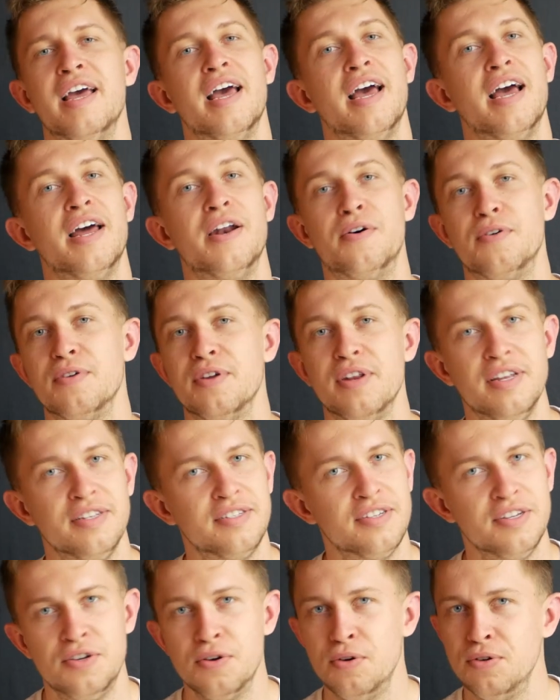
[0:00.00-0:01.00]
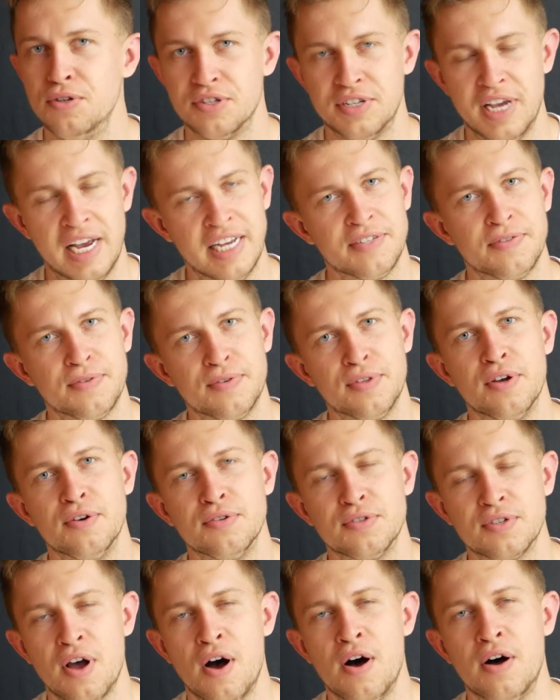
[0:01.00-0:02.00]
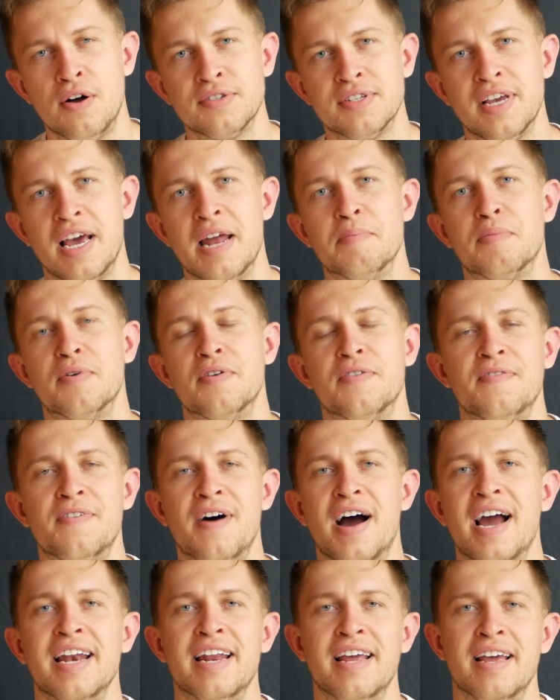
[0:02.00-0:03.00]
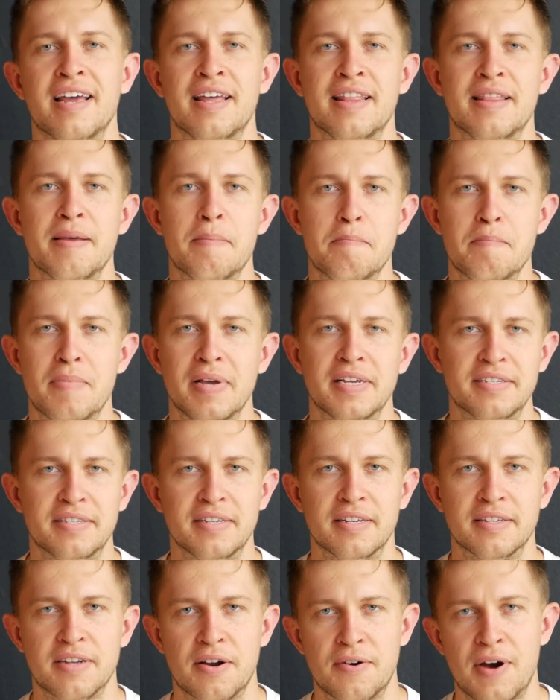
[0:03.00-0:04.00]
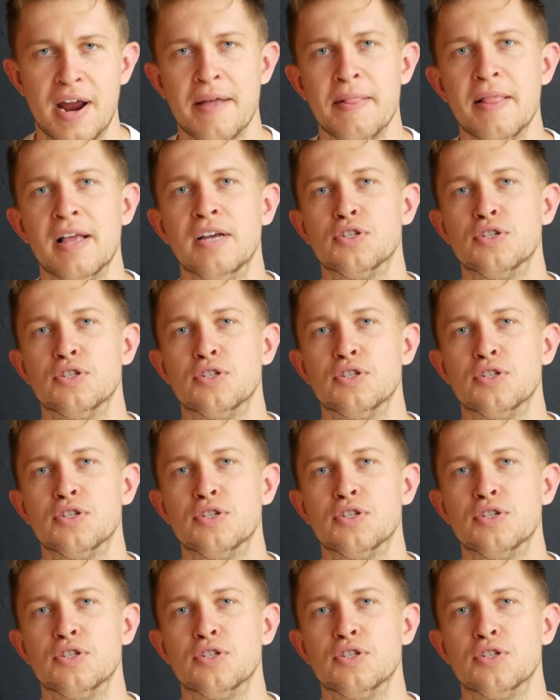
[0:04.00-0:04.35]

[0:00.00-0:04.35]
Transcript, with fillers: And all you need to do is just answer those calls and provide the business, all right?